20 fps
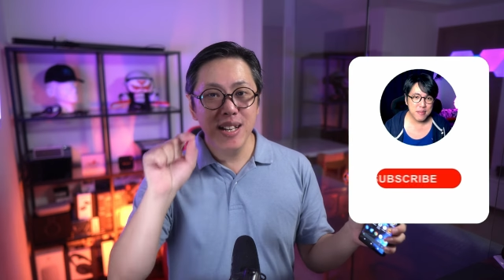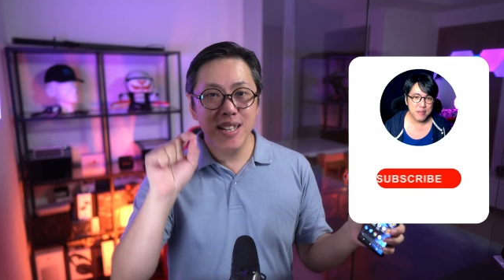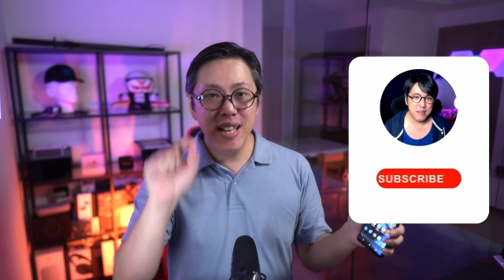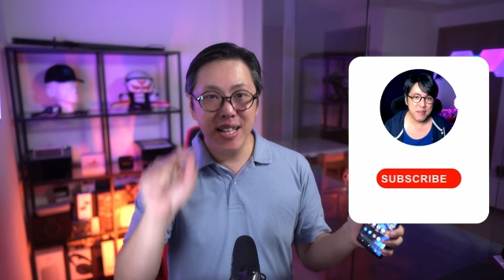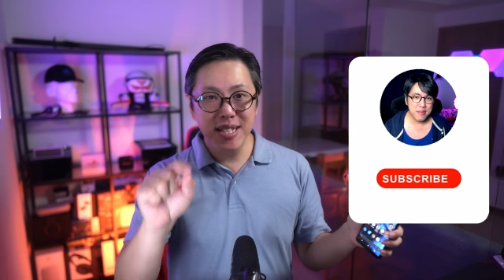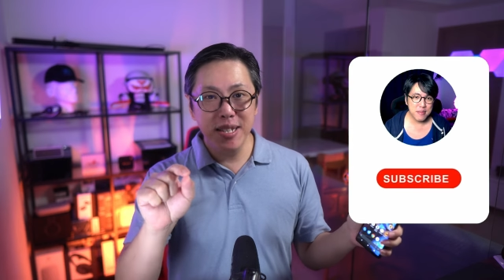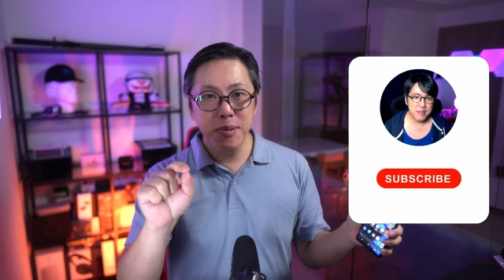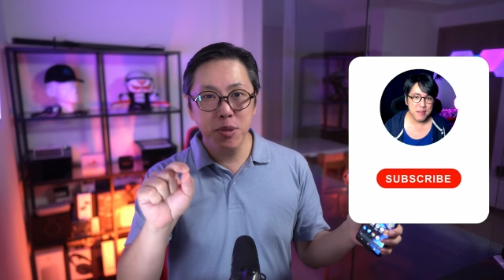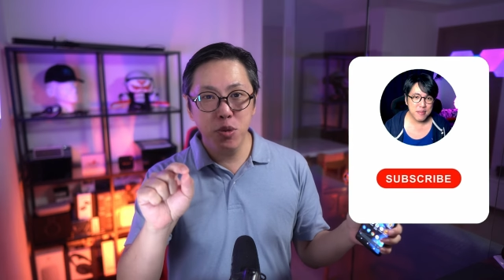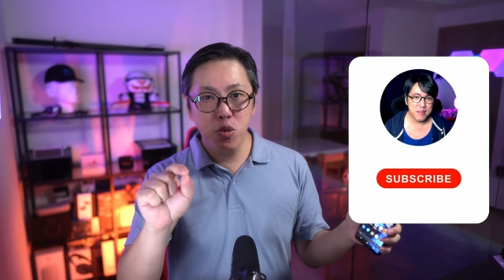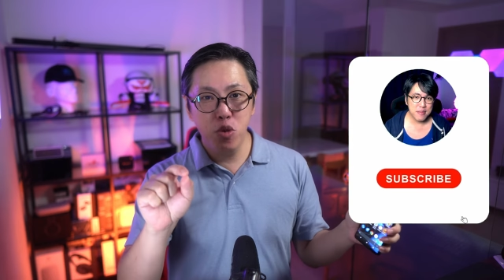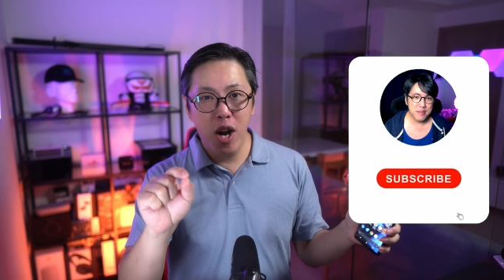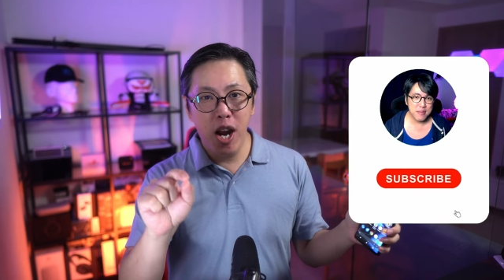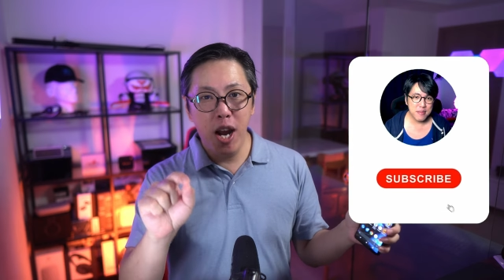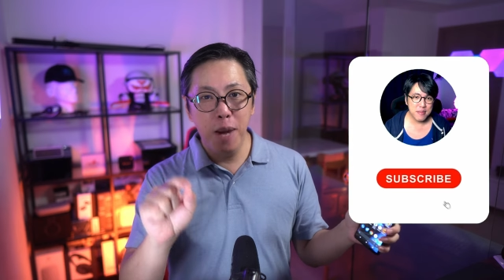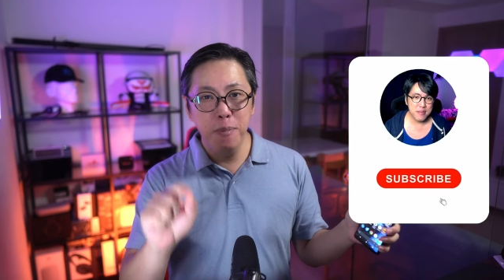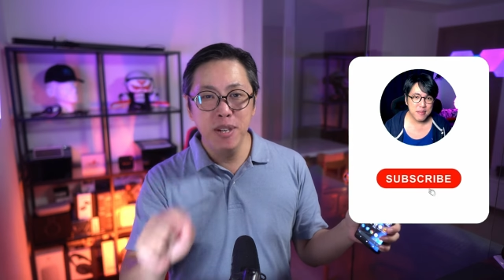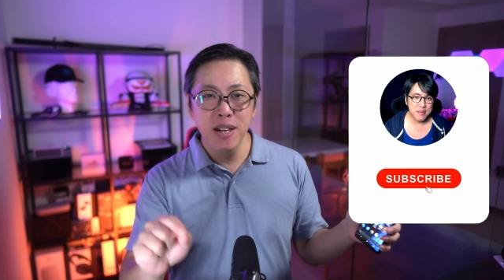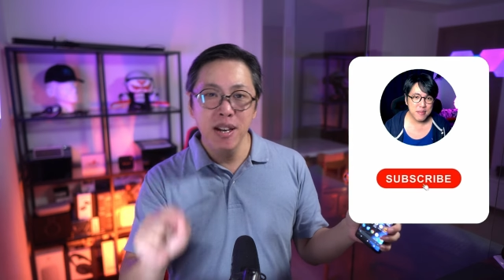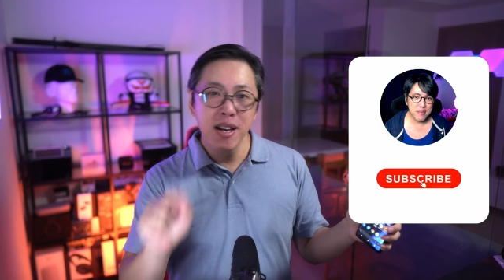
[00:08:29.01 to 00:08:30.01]
get
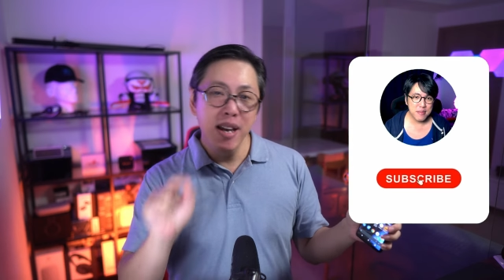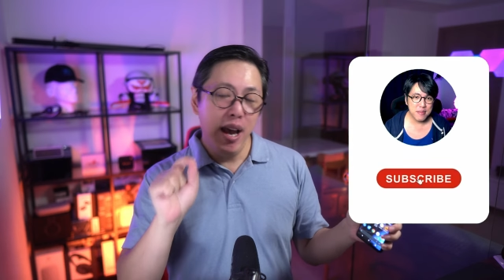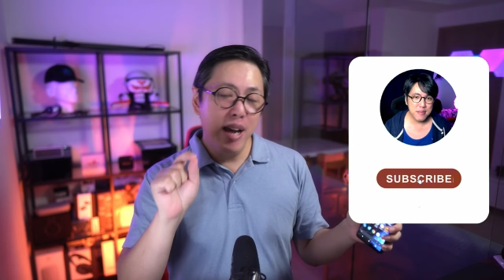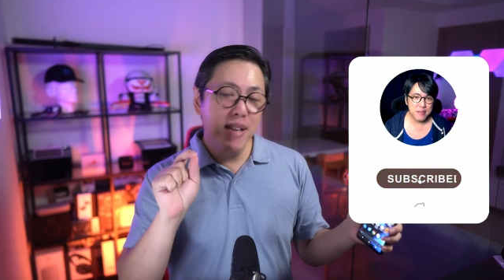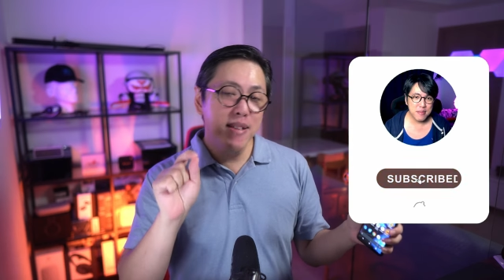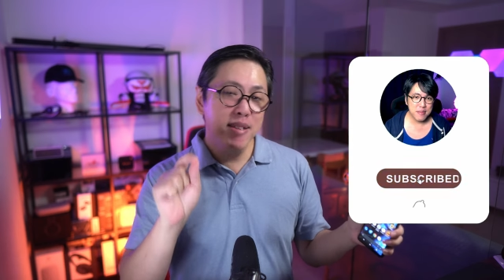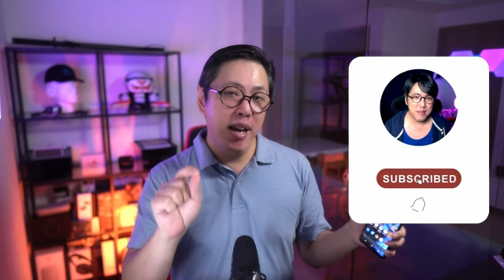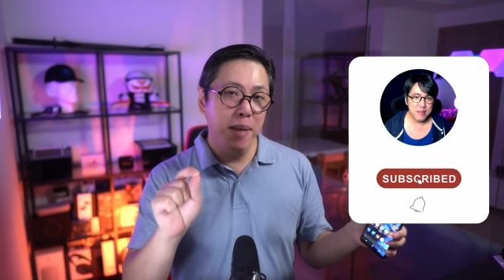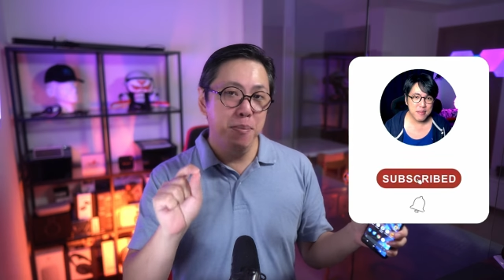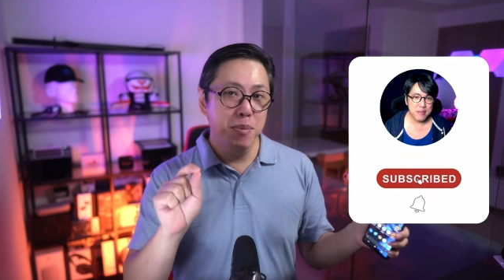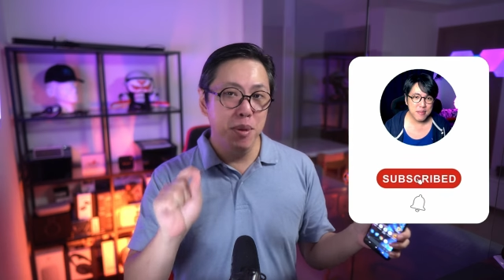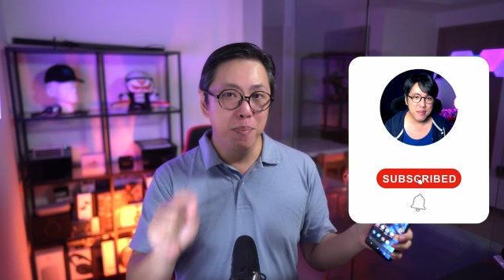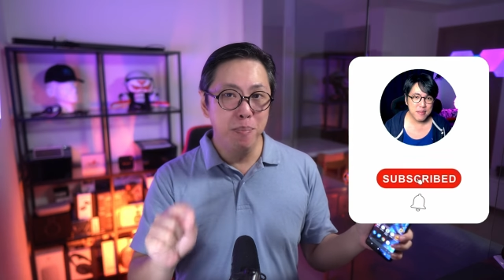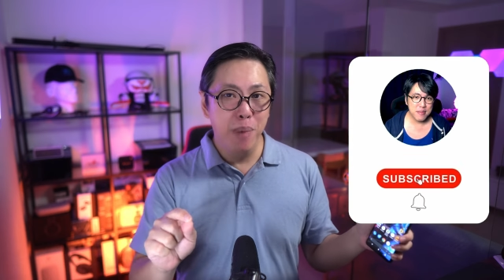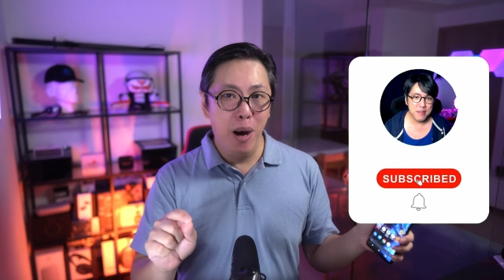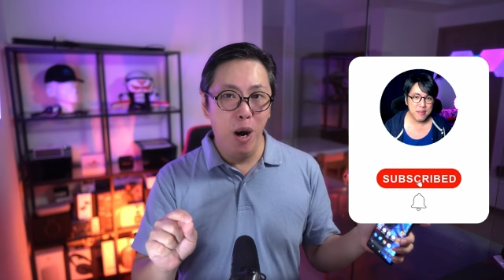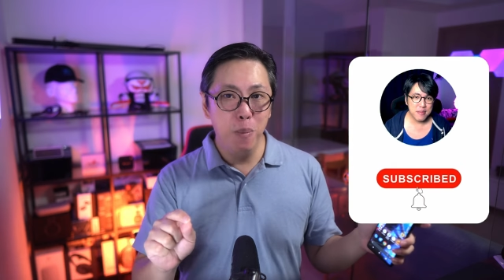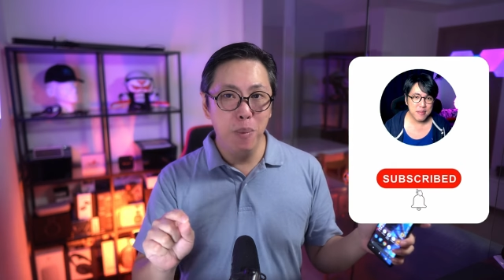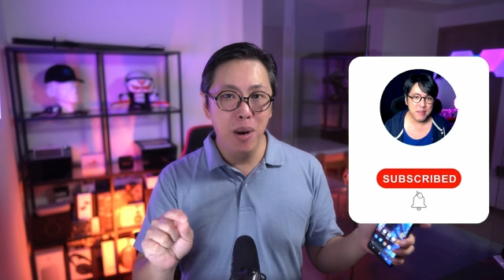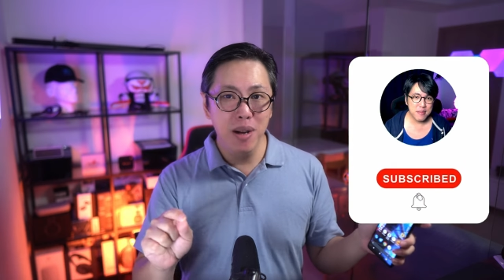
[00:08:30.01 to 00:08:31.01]
subscribed and tap the
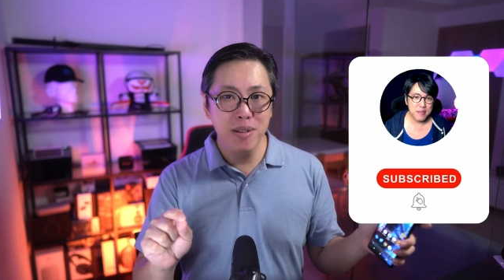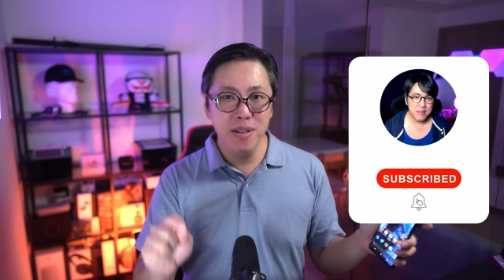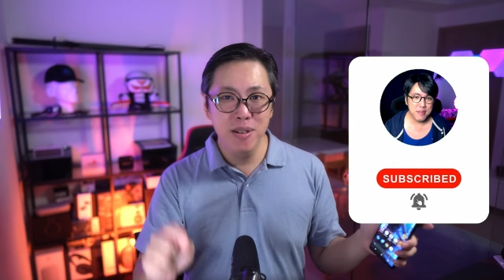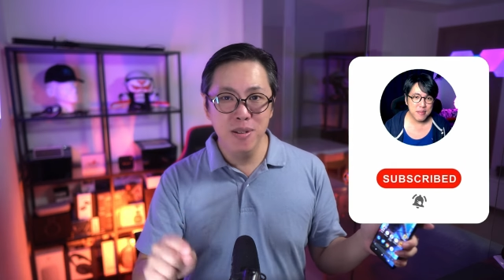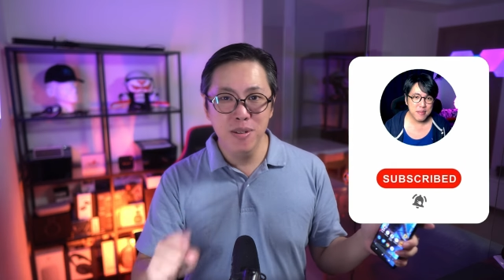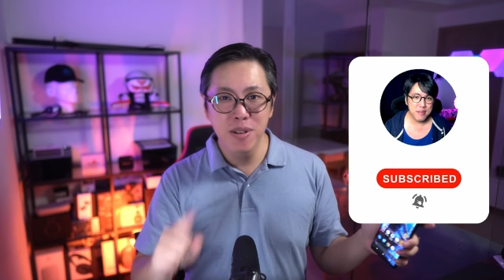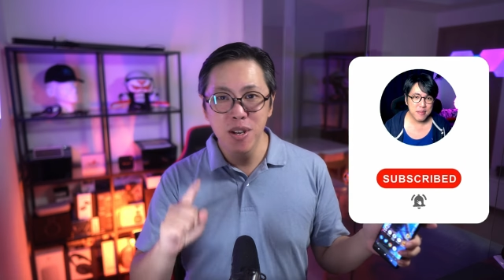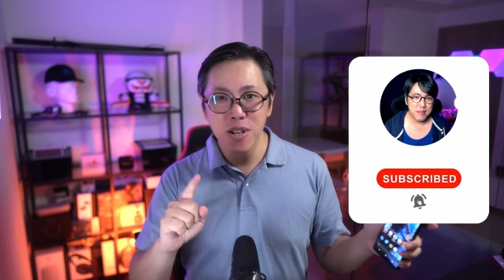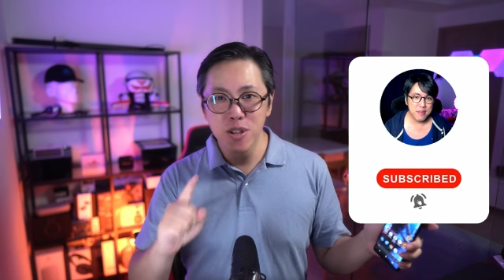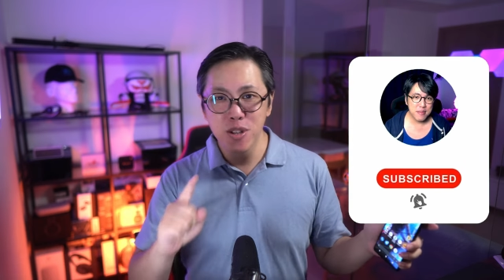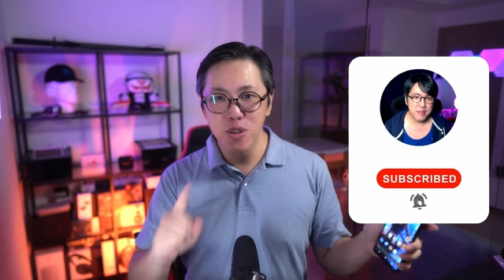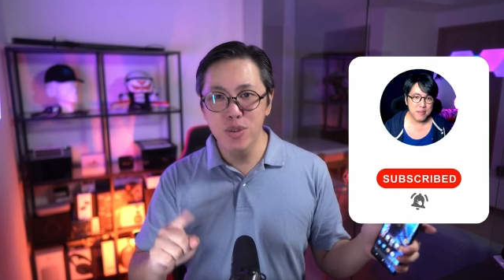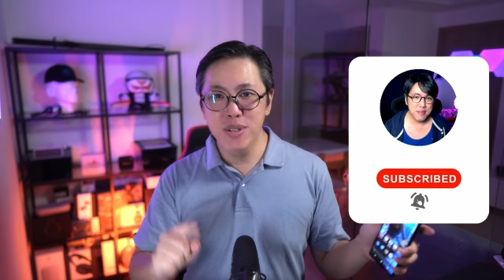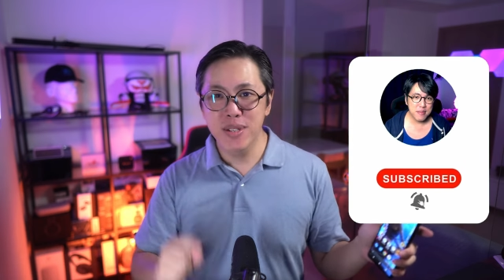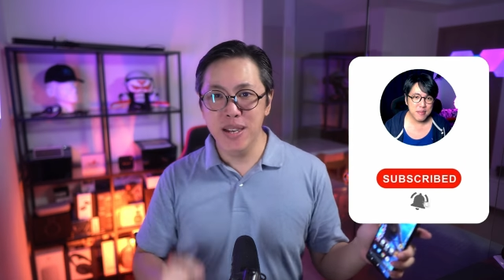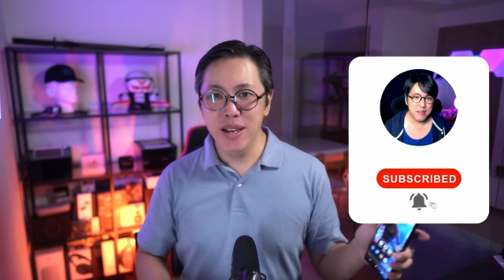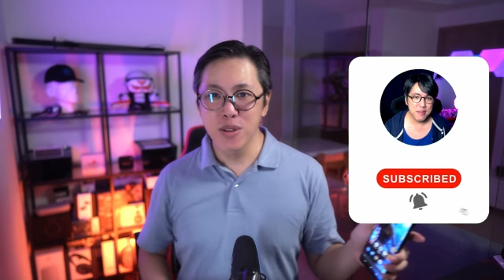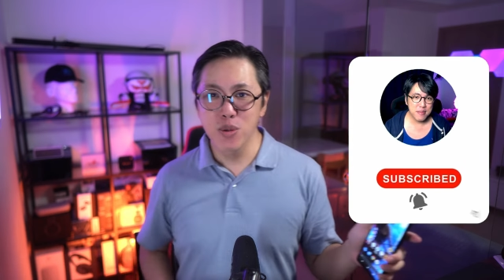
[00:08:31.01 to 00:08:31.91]
bell button to stay